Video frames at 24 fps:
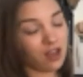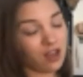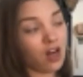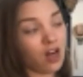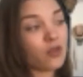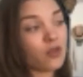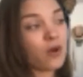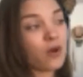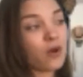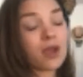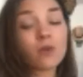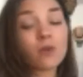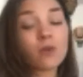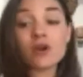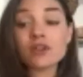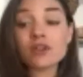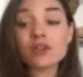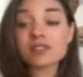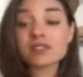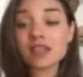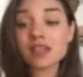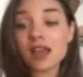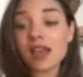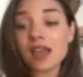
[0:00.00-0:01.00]
Although I will
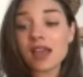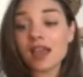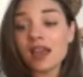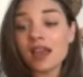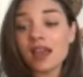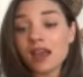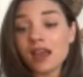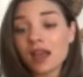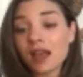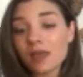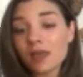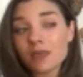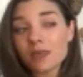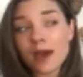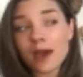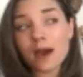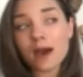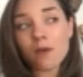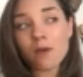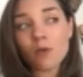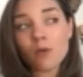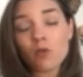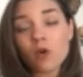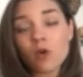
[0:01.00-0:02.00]
say
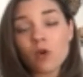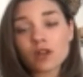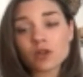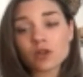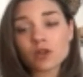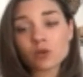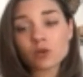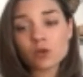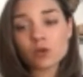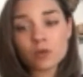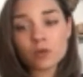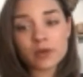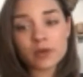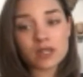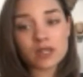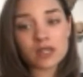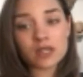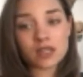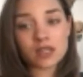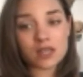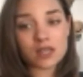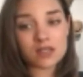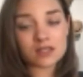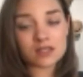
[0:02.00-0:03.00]
that Wonder Woman
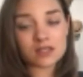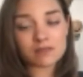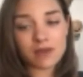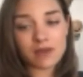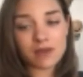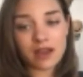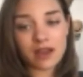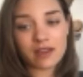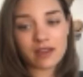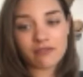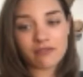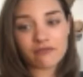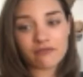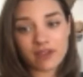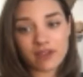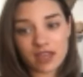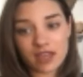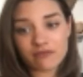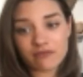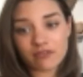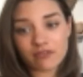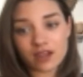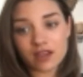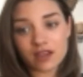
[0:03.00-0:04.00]
is my
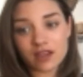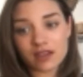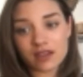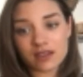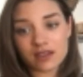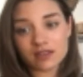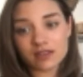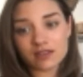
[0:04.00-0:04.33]
favorite